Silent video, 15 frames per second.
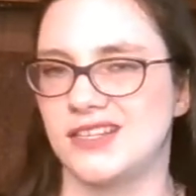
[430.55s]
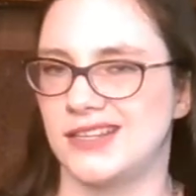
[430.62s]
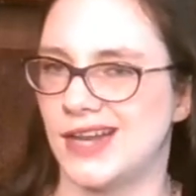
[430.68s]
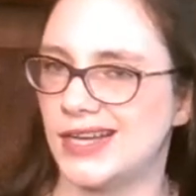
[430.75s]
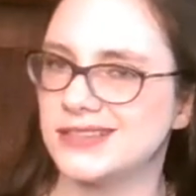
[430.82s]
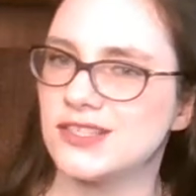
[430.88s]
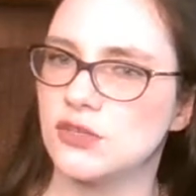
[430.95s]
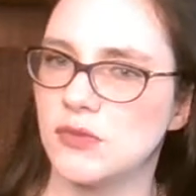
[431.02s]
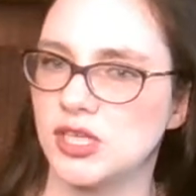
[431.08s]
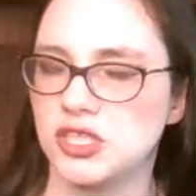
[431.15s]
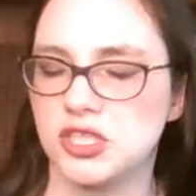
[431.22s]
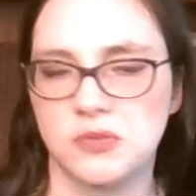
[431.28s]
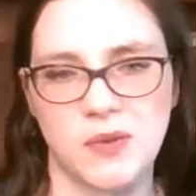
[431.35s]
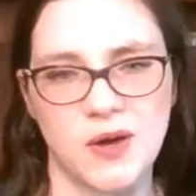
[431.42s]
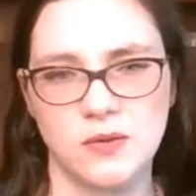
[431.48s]
not so much
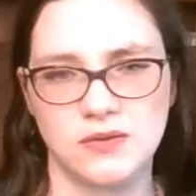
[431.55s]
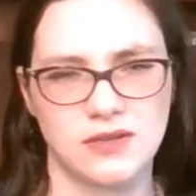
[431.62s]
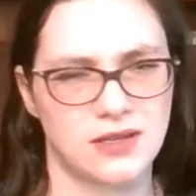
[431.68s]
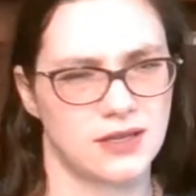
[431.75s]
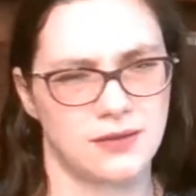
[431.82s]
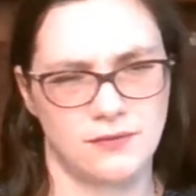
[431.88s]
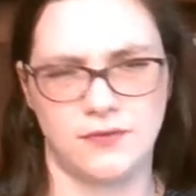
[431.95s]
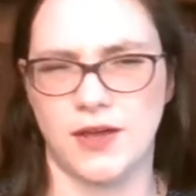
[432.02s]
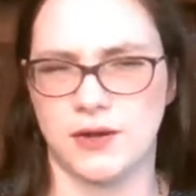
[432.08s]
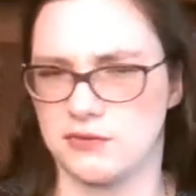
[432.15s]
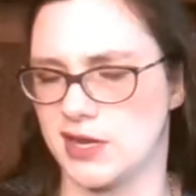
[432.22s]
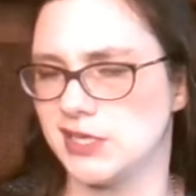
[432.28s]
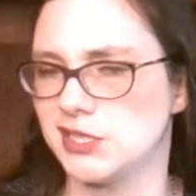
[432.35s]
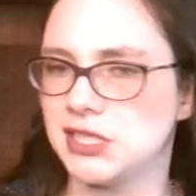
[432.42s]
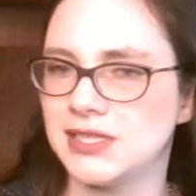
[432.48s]
about
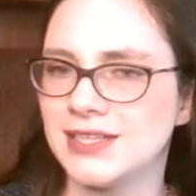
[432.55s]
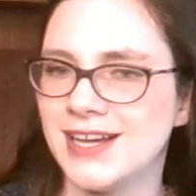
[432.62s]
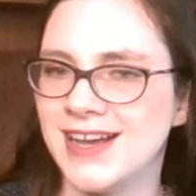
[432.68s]
Confederation,